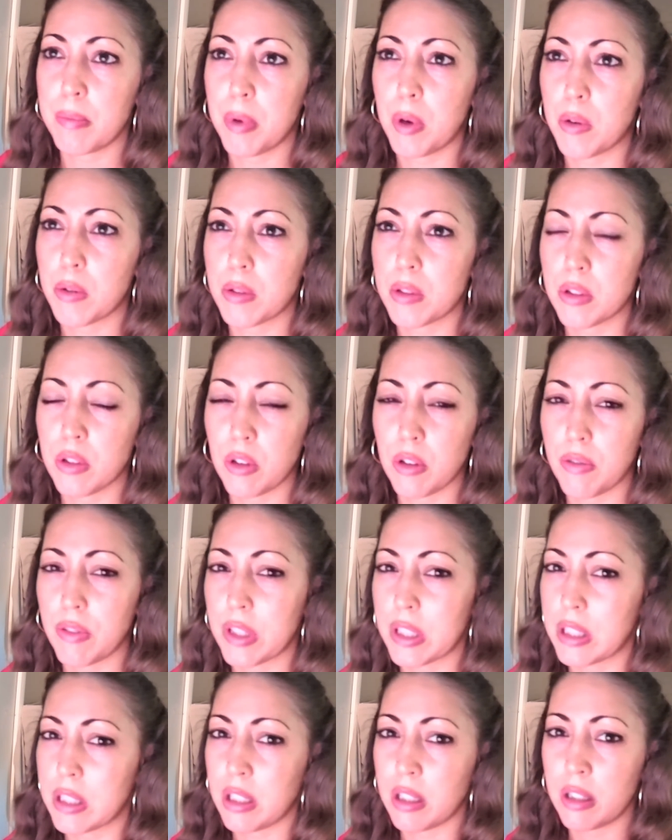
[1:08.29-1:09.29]
post
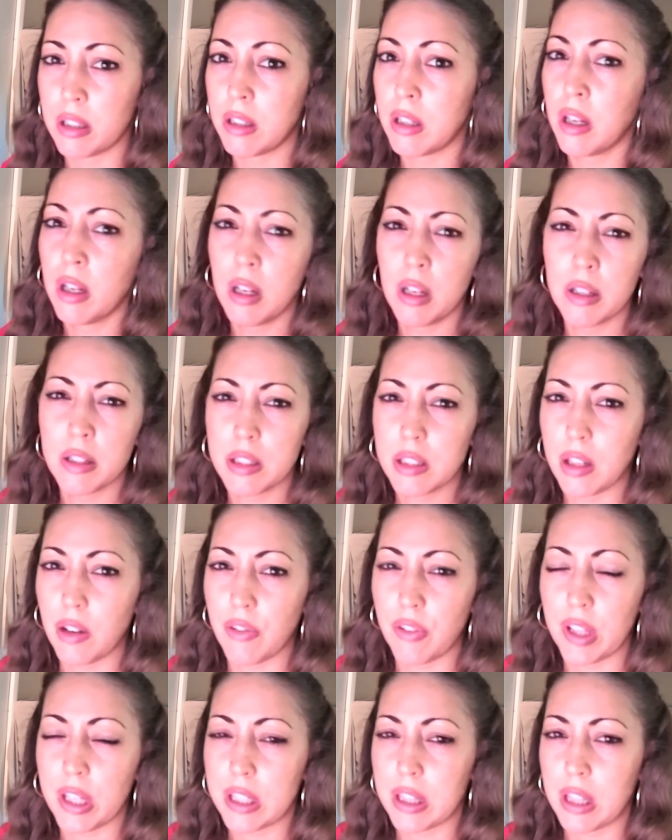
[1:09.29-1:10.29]
service and
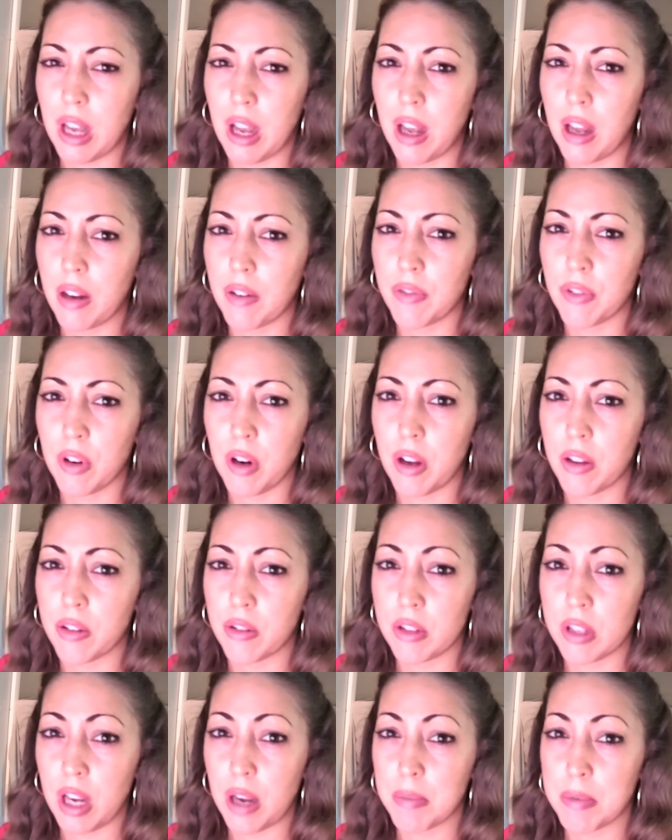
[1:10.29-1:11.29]
stuff like that for other
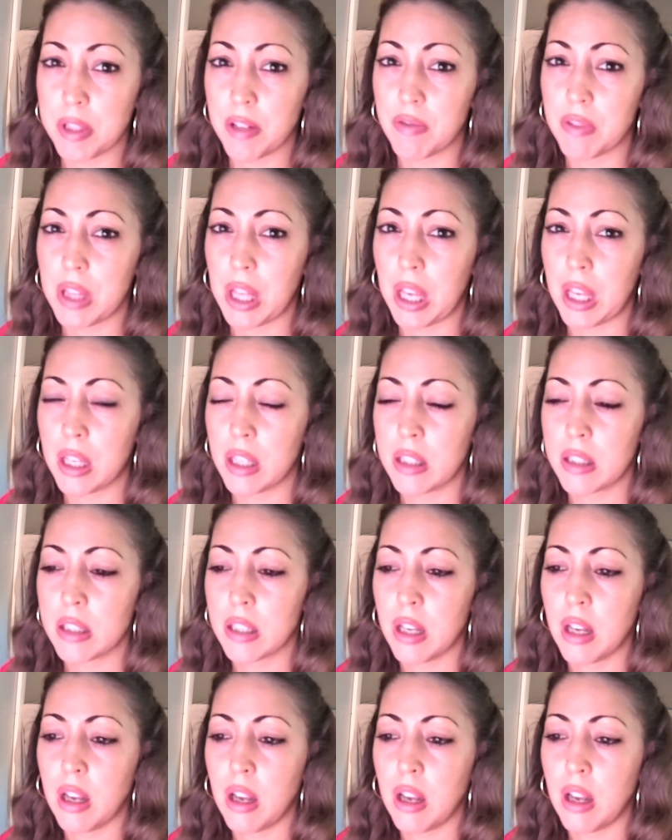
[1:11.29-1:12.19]
types of things.